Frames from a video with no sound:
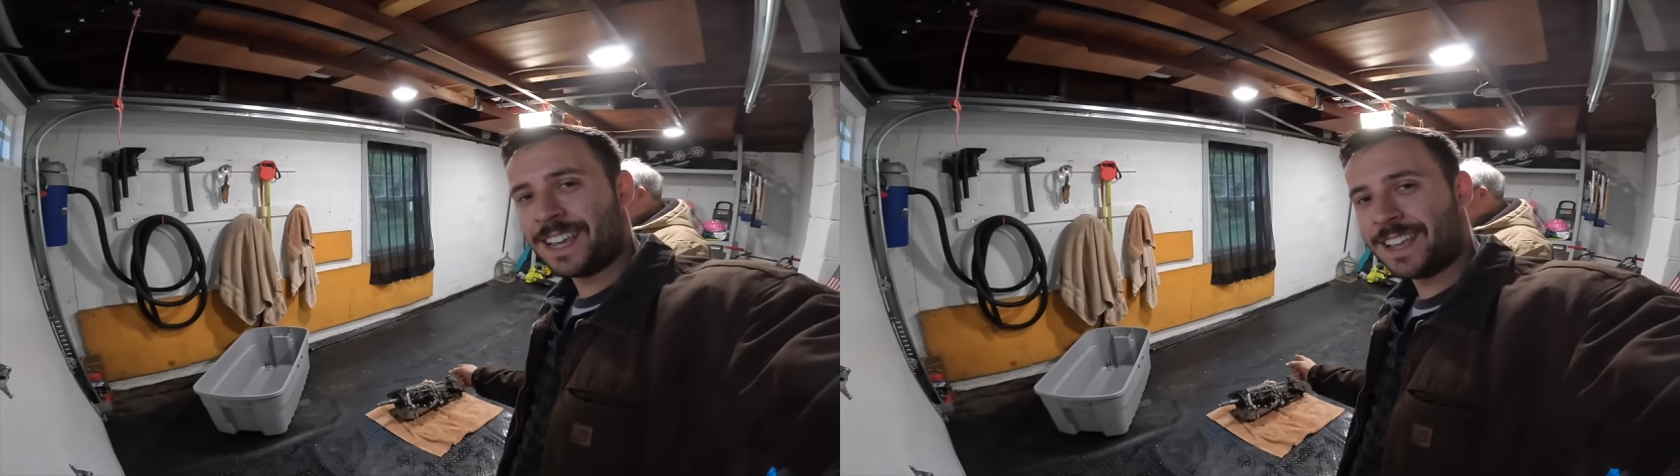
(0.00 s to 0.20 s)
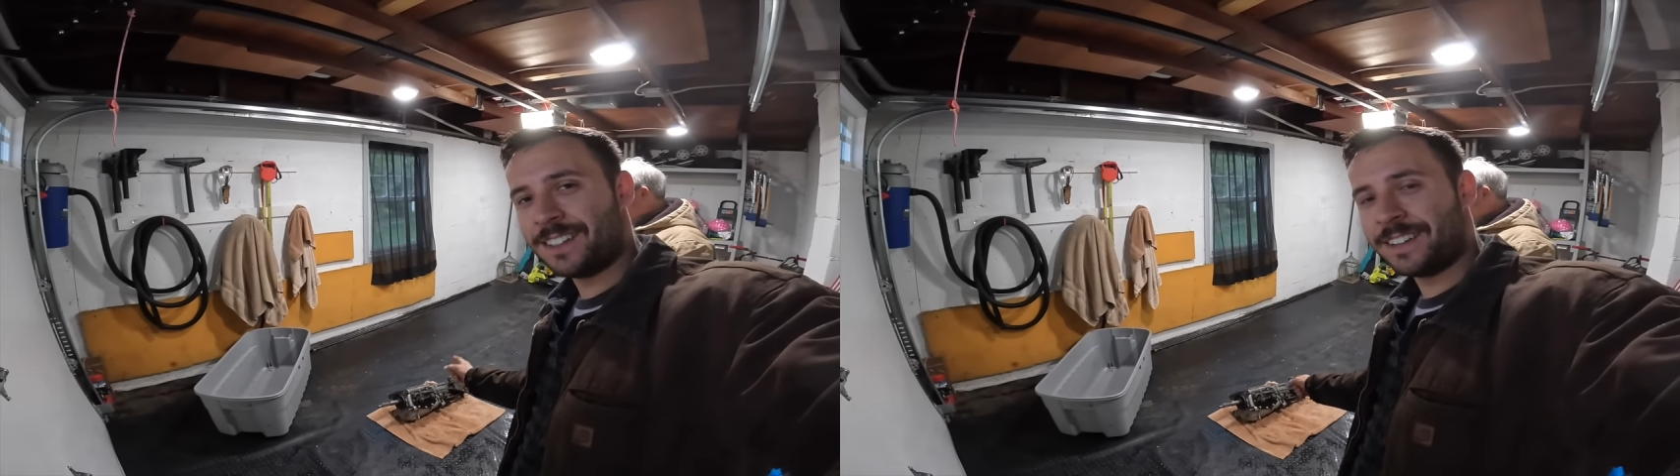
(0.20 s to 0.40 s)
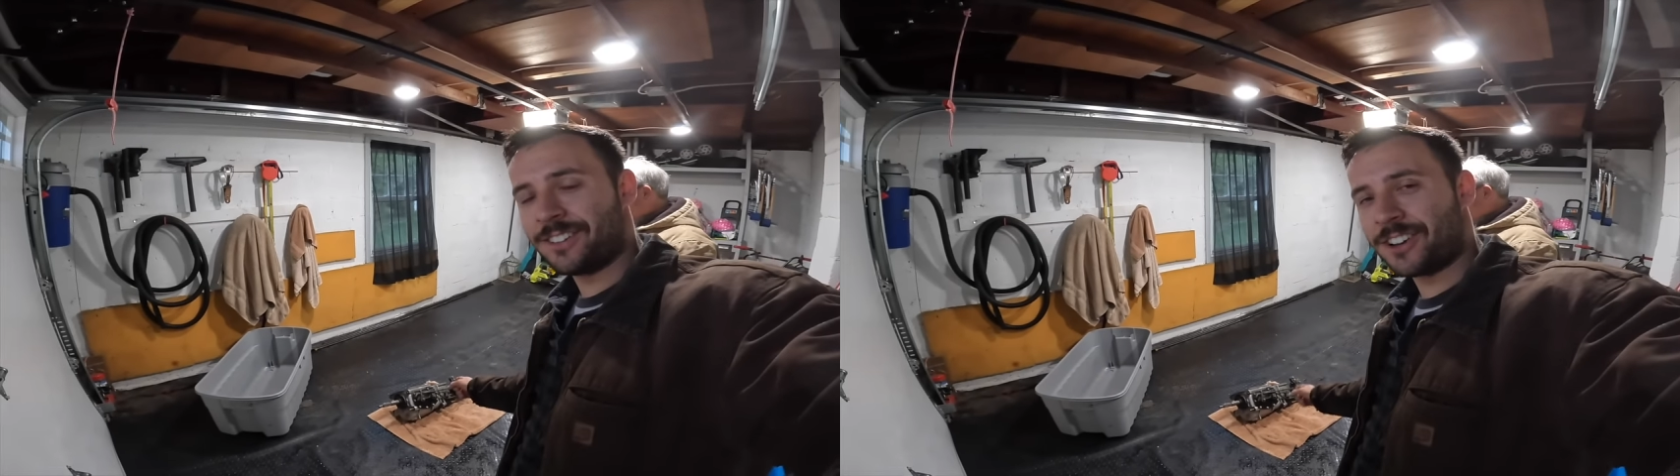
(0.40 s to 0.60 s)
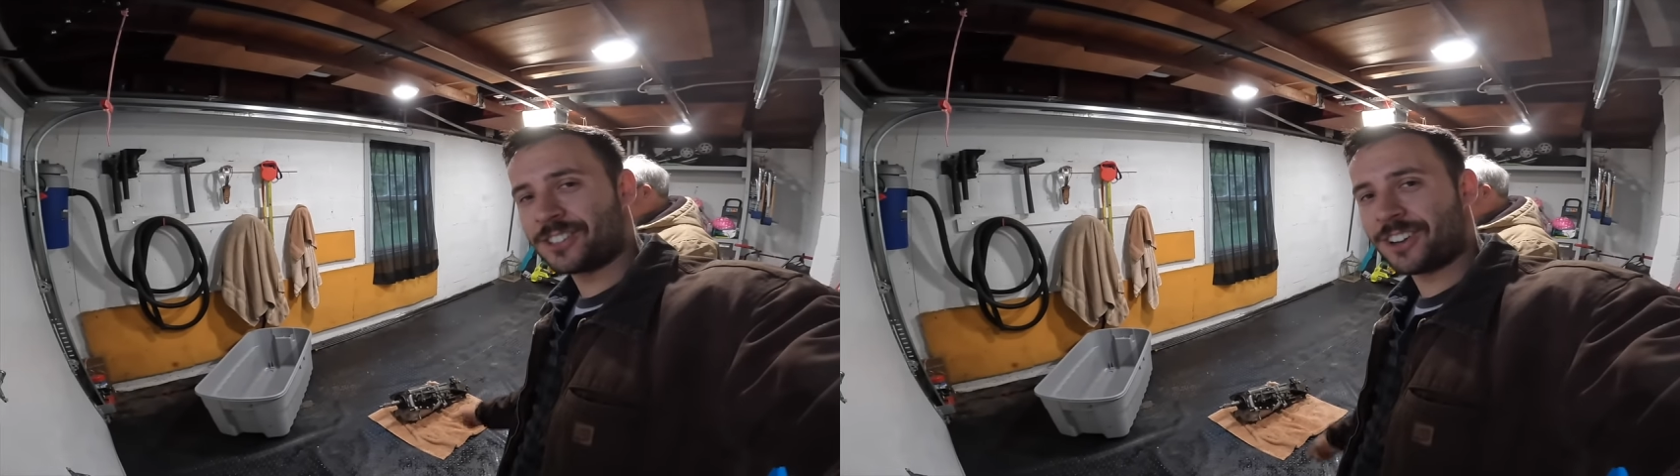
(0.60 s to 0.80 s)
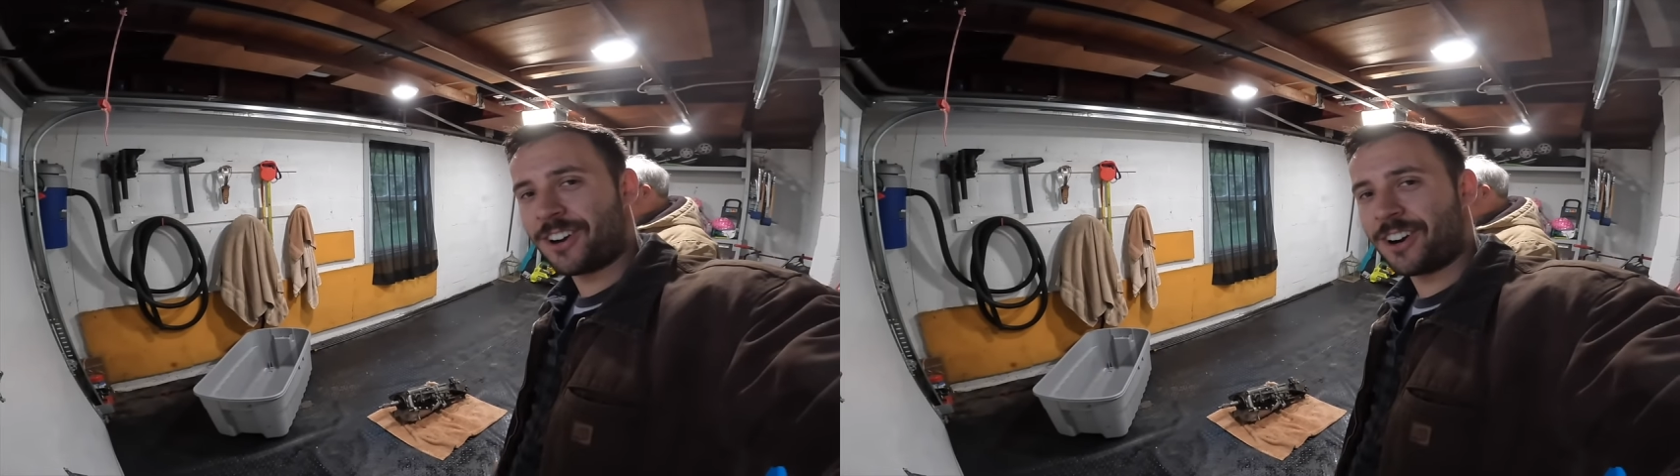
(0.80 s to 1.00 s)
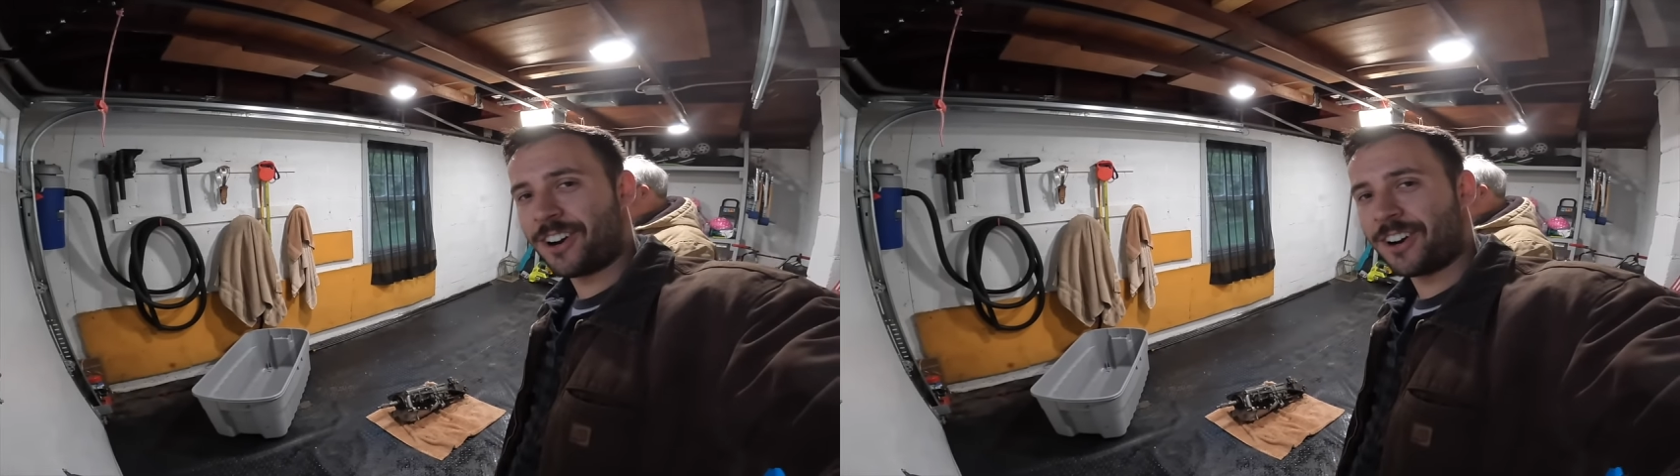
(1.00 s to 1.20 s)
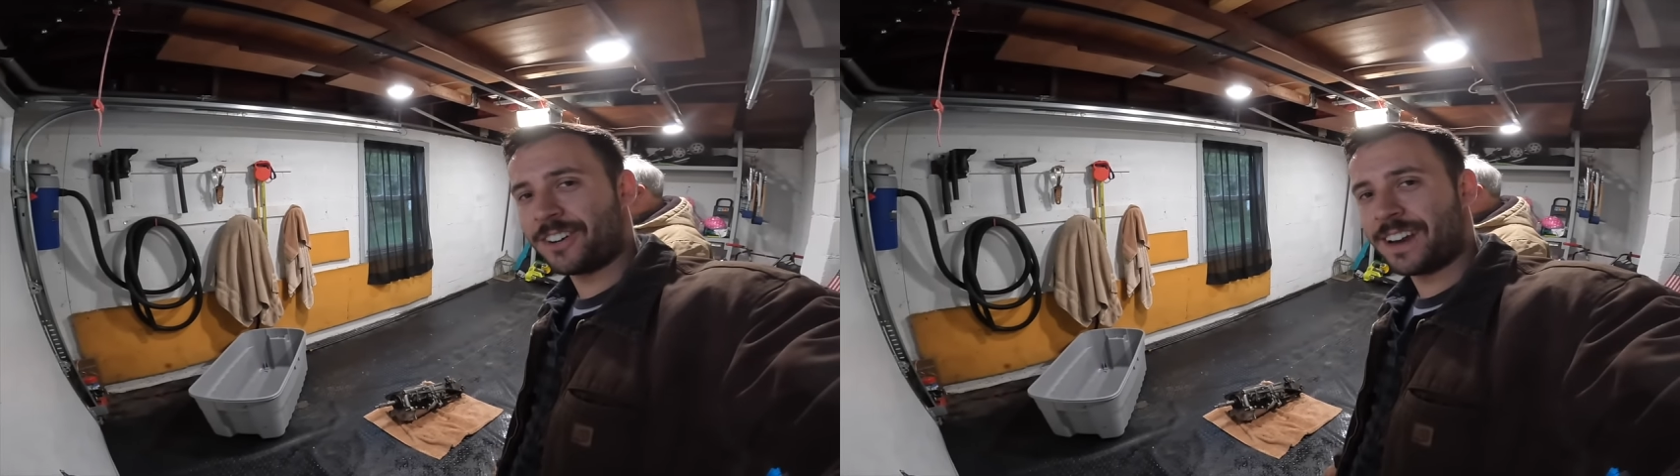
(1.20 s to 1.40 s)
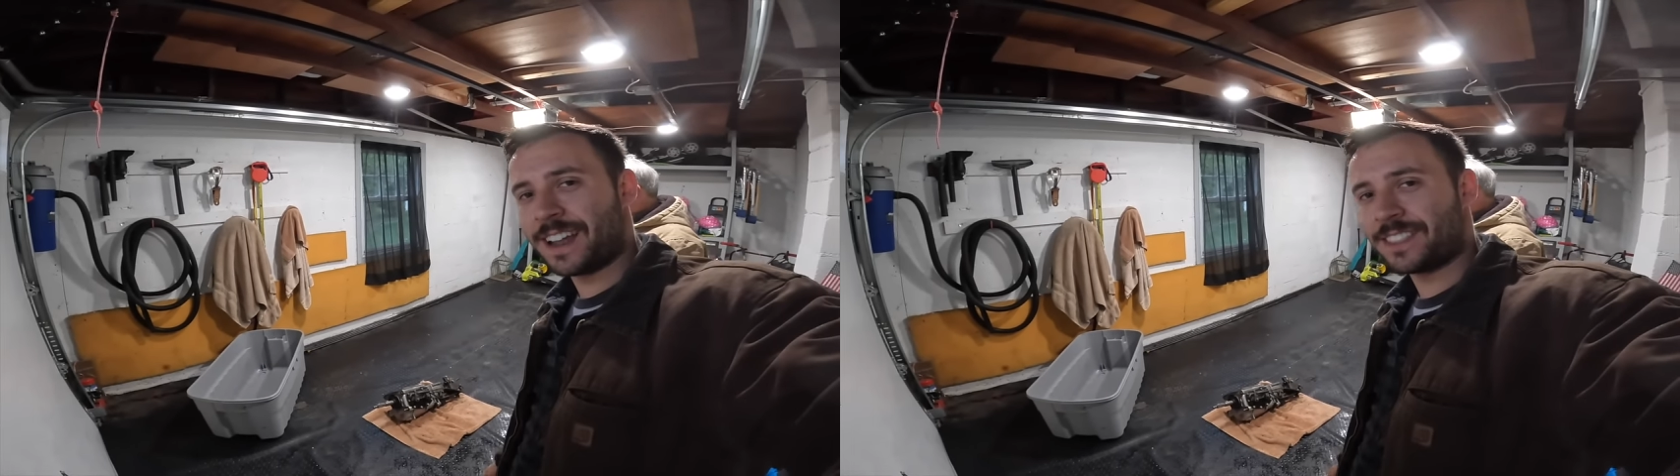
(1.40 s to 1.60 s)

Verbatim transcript: He he launched the car hard